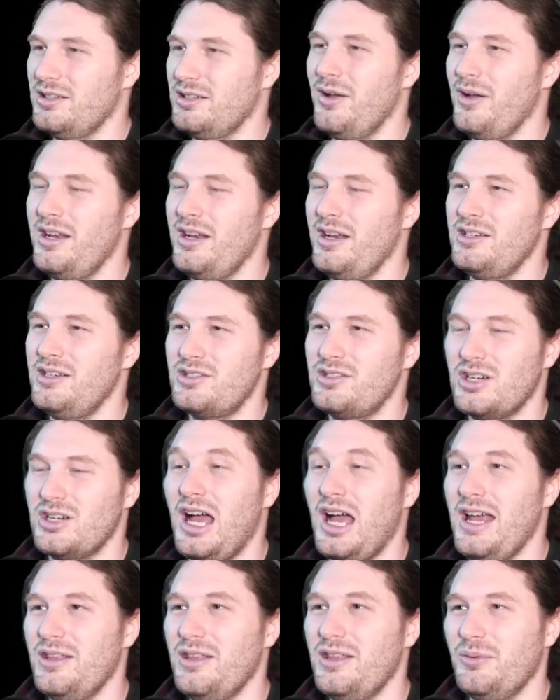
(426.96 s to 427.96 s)
ahead and
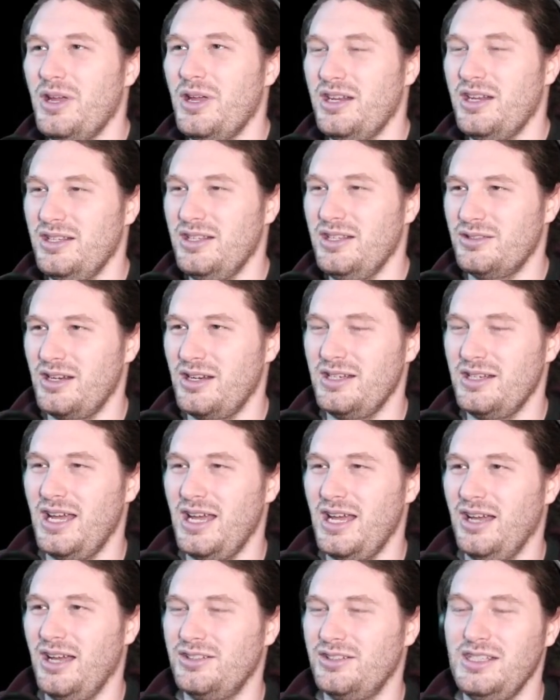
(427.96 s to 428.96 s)
try it the way it is right
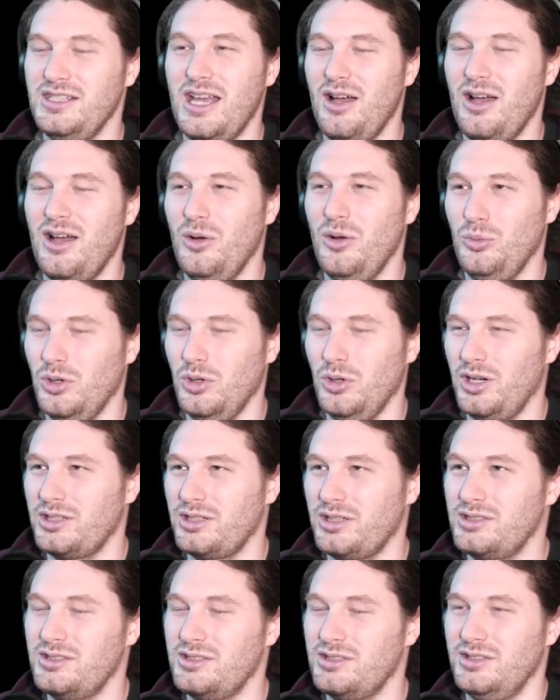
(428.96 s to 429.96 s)
now. See how it
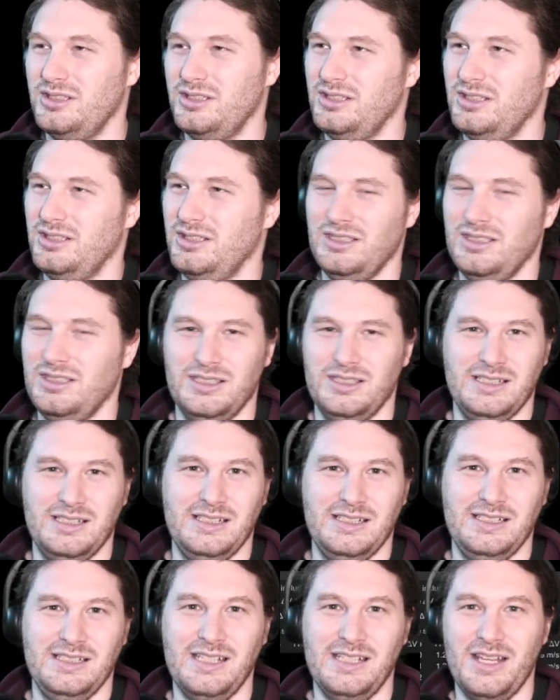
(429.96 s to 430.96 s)
works.
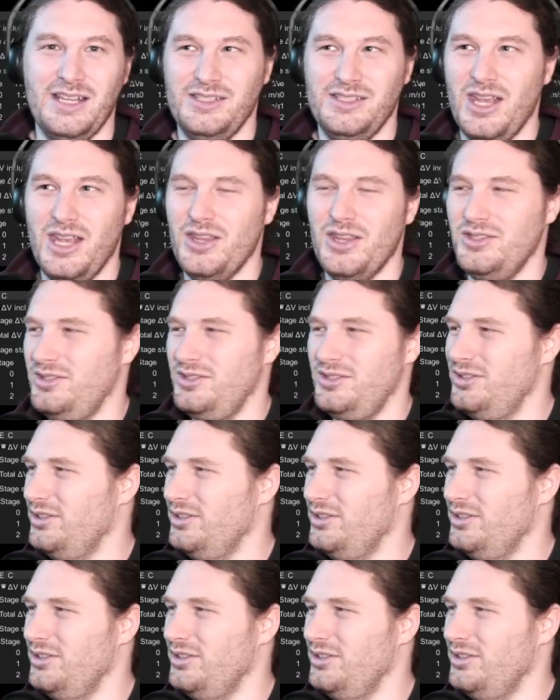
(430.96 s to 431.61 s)
Yes.